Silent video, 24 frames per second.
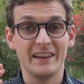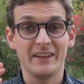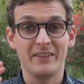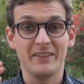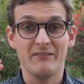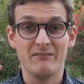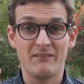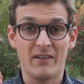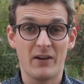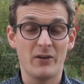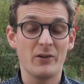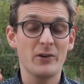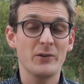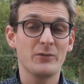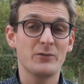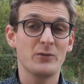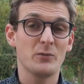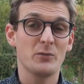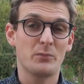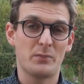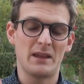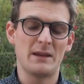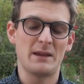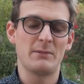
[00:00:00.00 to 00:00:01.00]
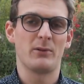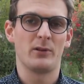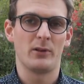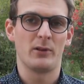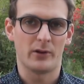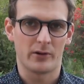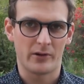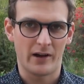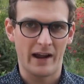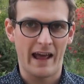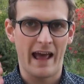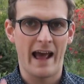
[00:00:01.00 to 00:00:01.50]
Very few people
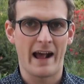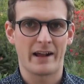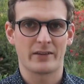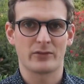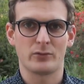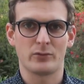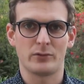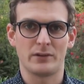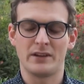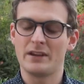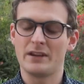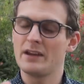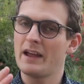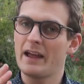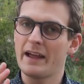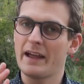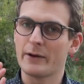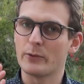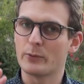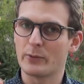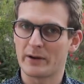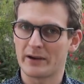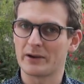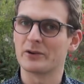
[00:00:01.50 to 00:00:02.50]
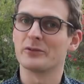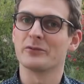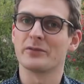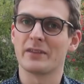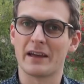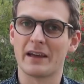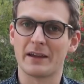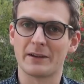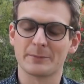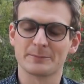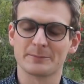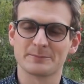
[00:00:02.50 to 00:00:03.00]
are actually aware of
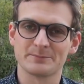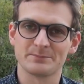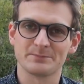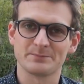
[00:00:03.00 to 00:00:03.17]
that.